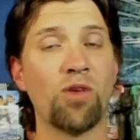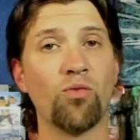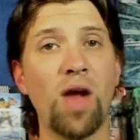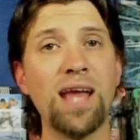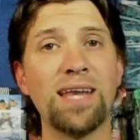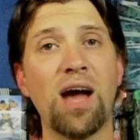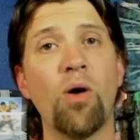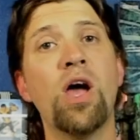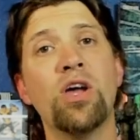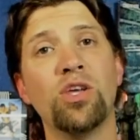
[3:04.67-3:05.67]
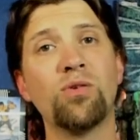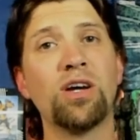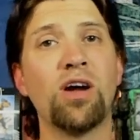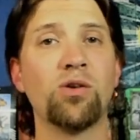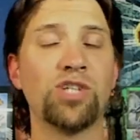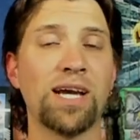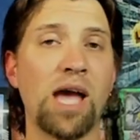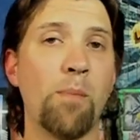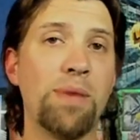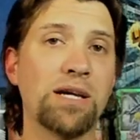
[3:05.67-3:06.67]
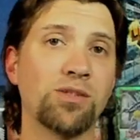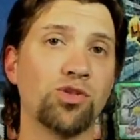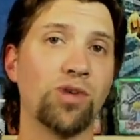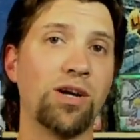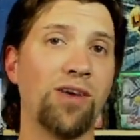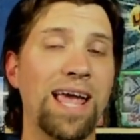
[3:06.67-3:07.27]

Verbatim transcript: And right now, you can go check out Pixel Trader